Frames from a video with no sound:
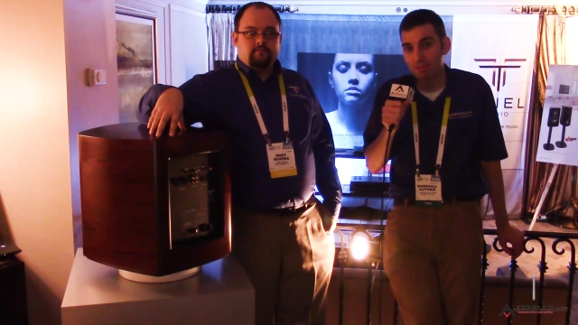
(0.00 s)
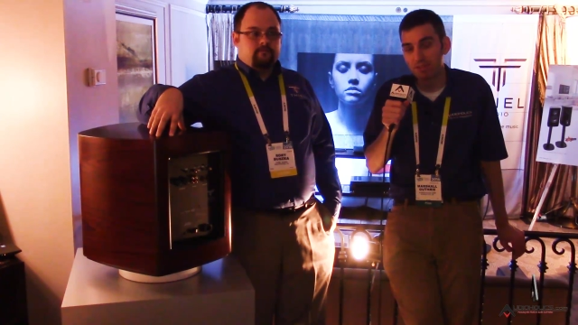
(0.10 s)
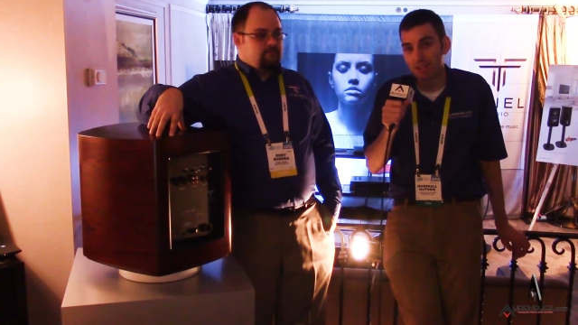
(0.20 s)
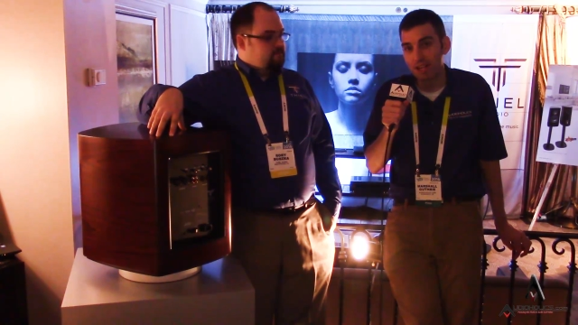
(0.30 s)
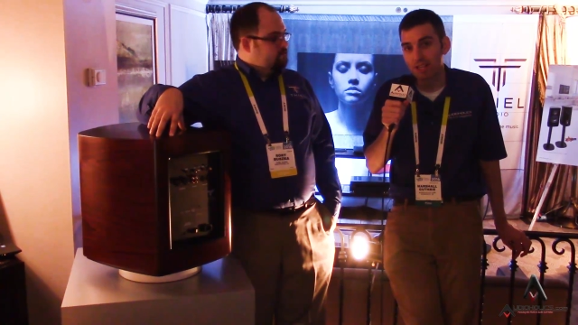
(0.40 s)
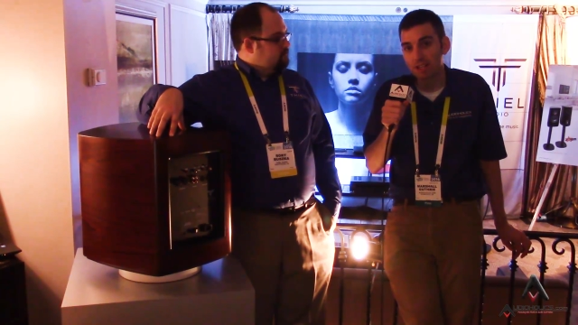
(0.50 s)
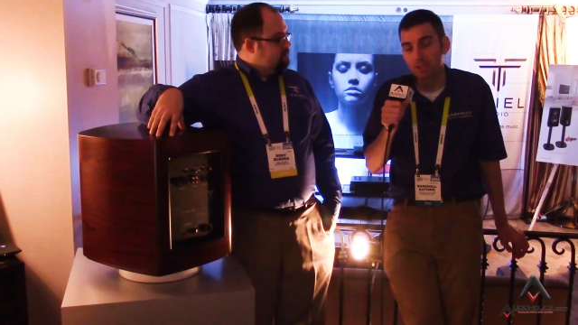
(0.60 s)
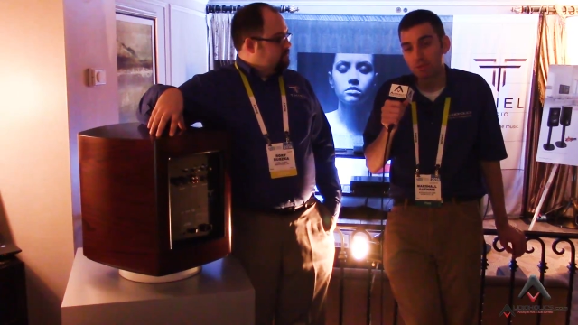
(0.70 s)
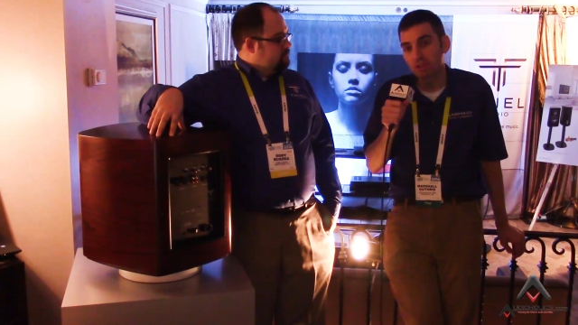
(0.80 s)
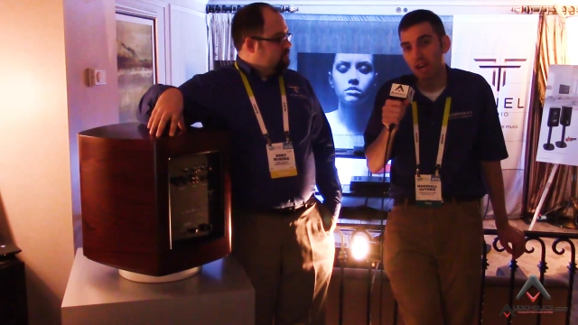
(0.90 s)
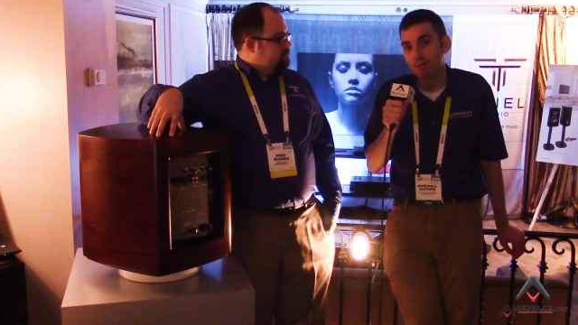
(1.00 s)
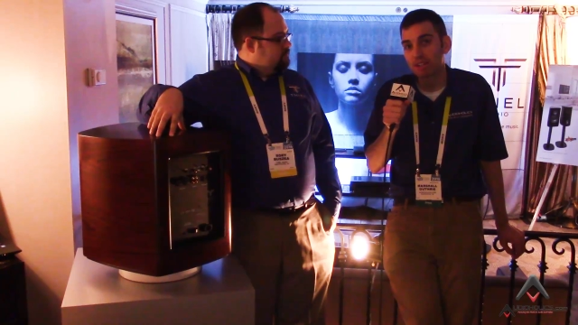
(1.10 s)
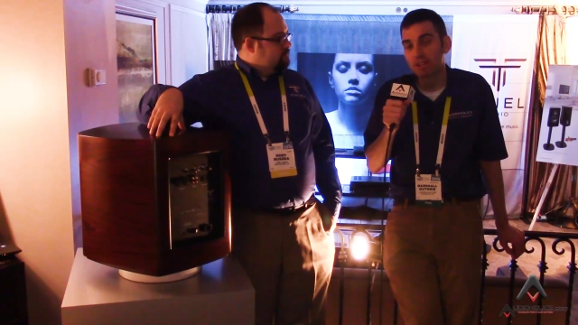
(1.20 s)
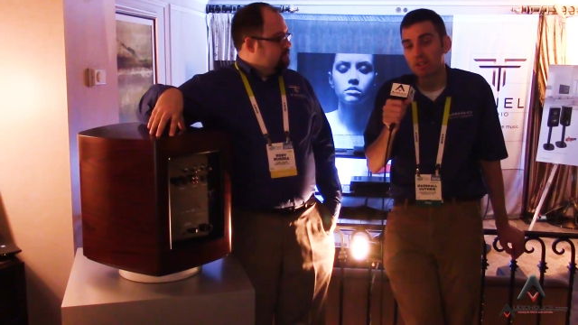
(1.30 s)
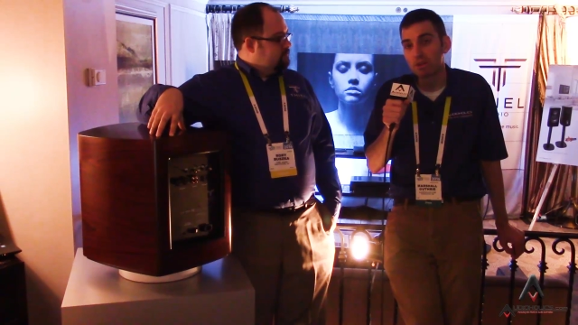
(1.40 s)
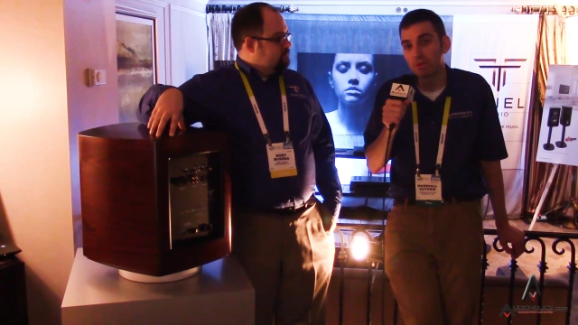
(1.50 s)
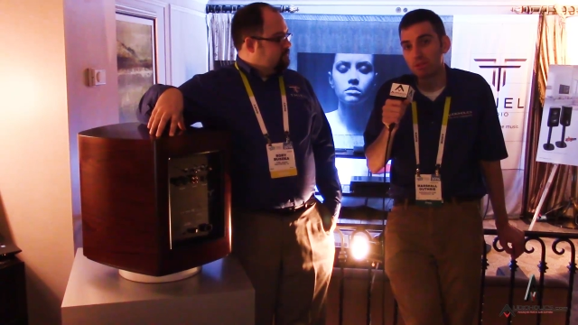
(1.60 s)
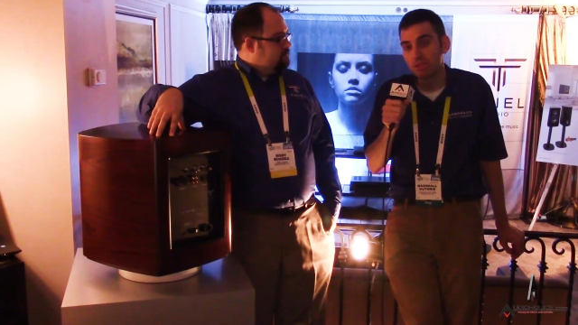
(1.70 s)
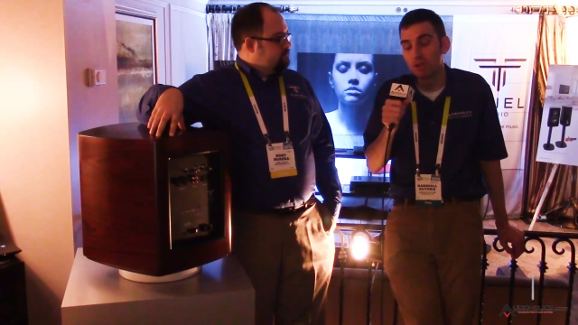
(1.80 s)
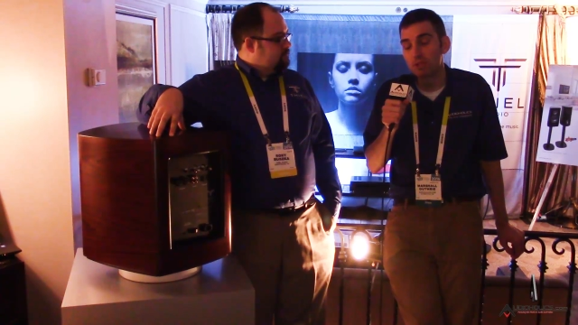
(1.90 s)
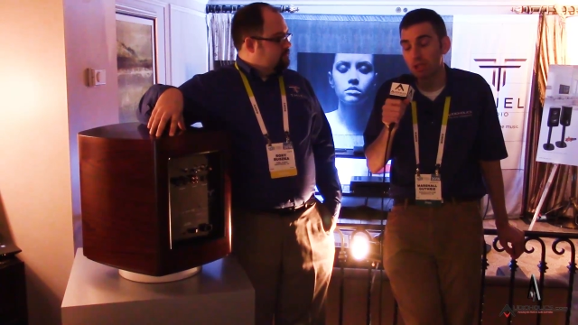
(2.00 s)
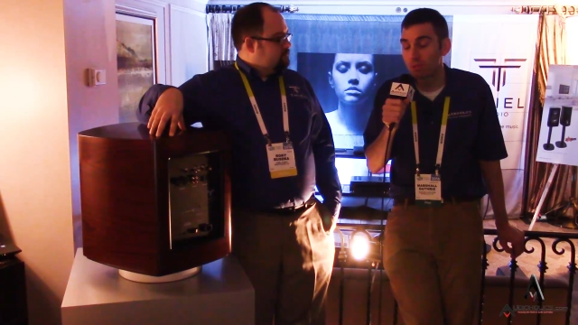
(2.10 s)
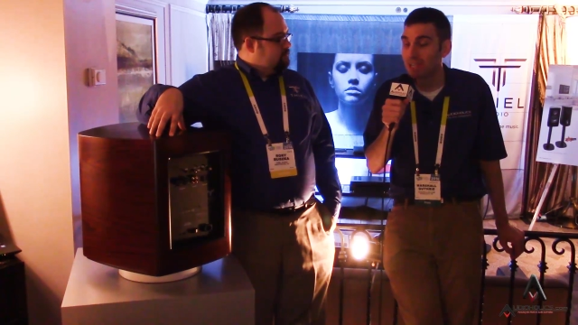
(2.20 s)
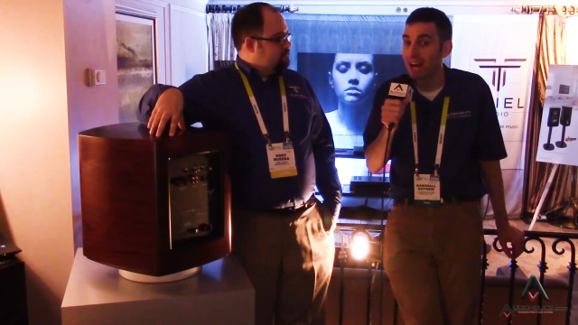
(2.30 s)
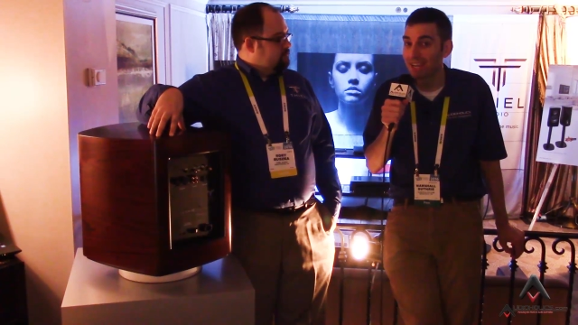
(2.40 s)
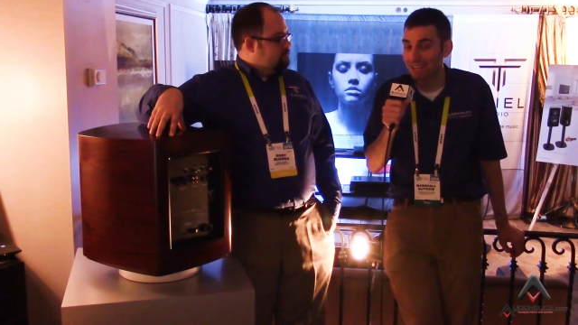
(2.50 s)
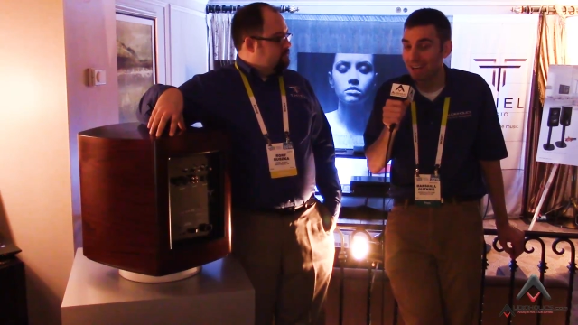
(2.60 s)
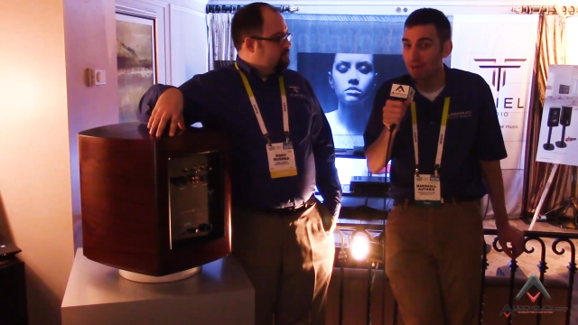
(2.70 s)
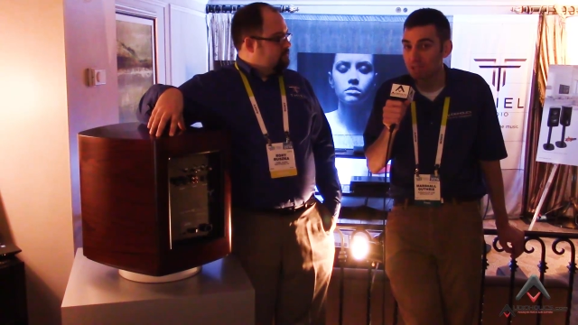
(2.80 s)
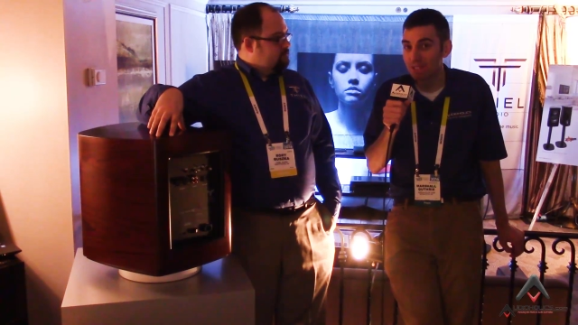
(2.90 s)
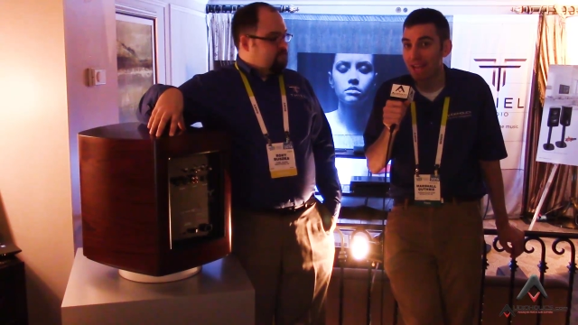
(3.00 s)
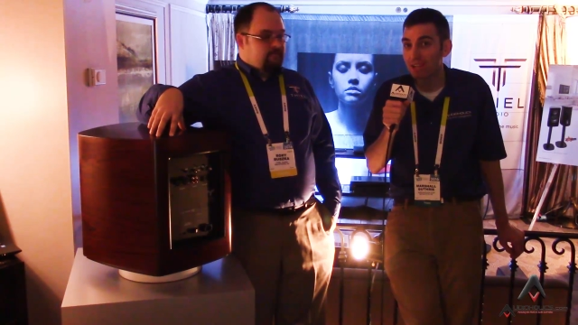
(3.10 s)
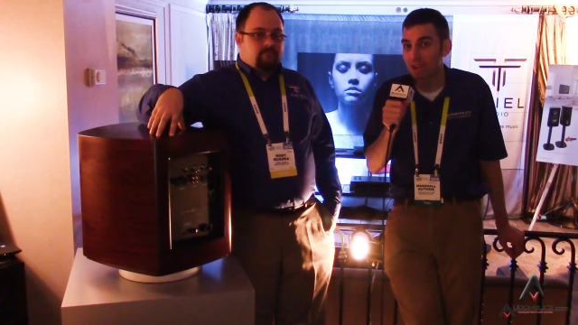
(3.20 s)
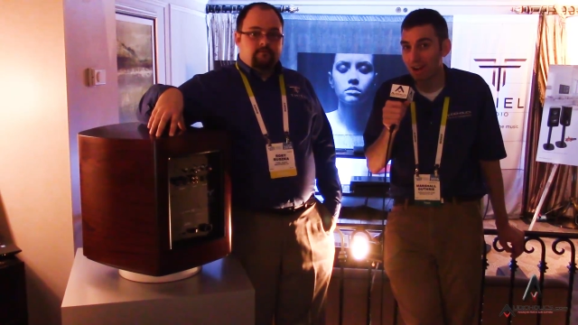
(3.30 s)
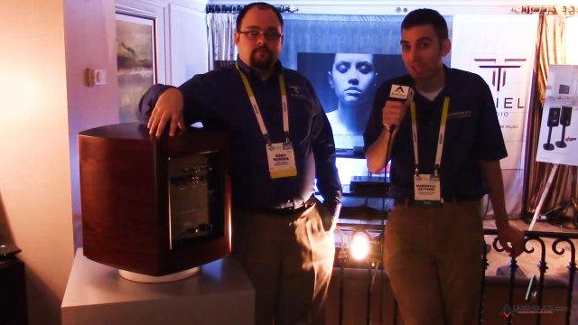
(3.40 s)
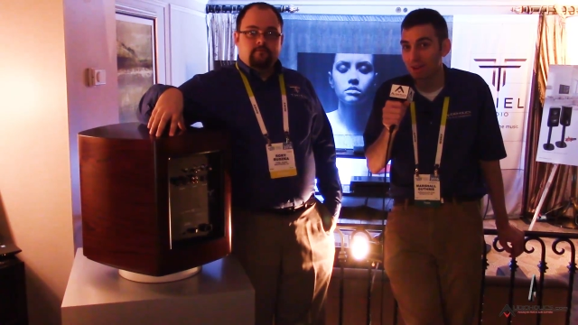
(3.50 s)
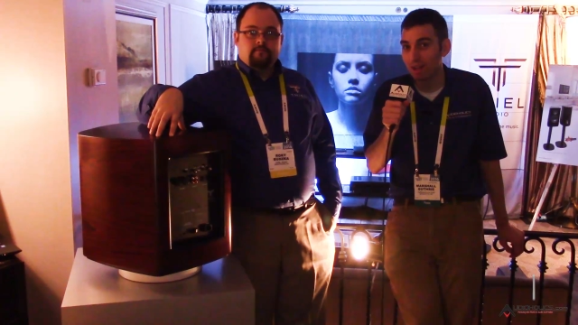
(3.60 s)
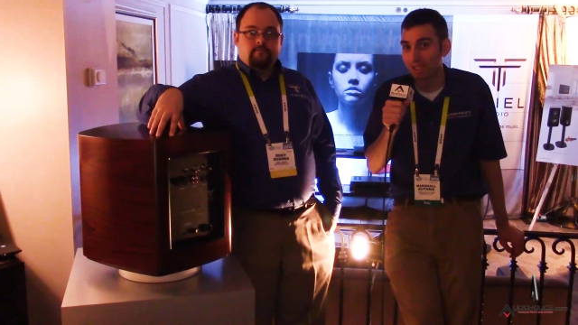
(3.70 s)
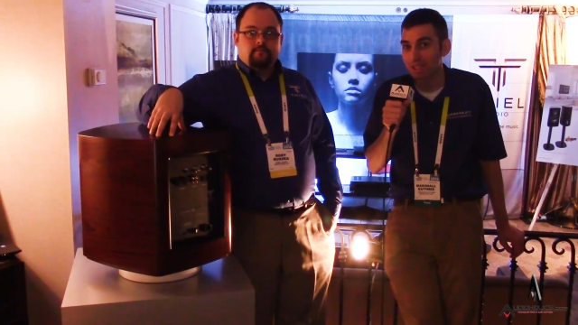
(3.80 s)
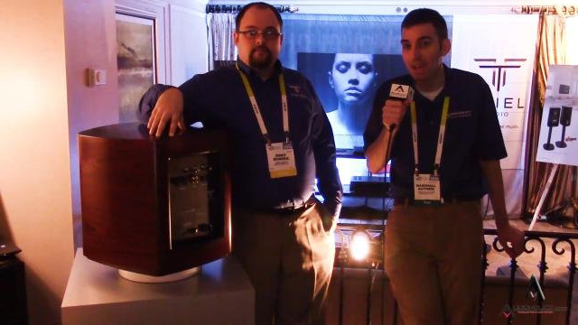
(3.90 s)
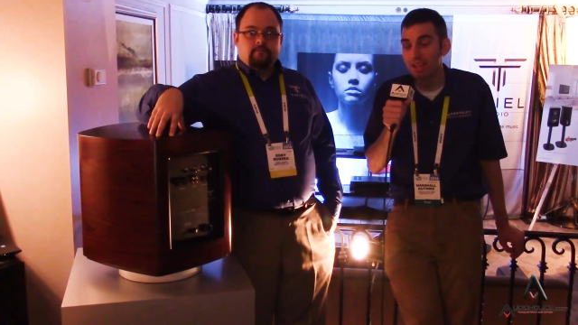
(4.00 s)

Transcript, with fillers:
Speaker 1: If you're not yet a subscriber, go to youtube.com slash audioholics